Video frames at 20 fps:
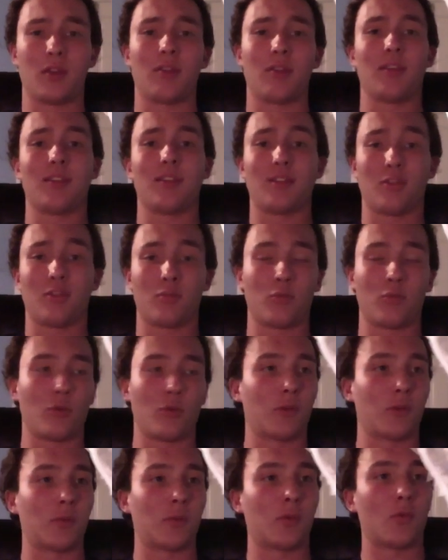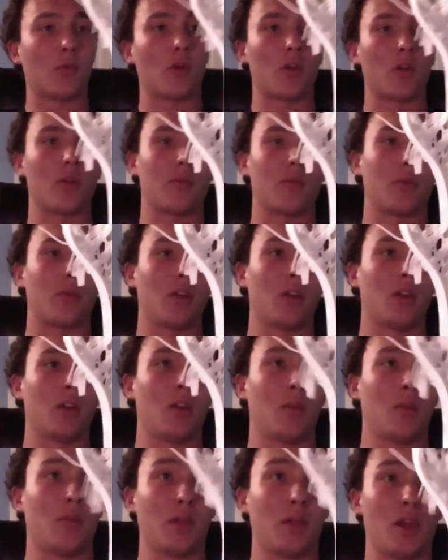it doesn't prove to be one.
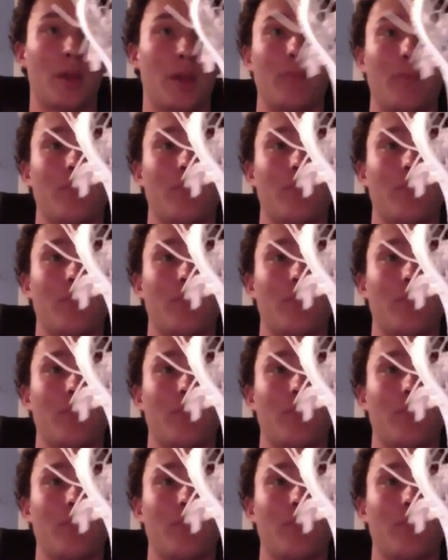But yeah,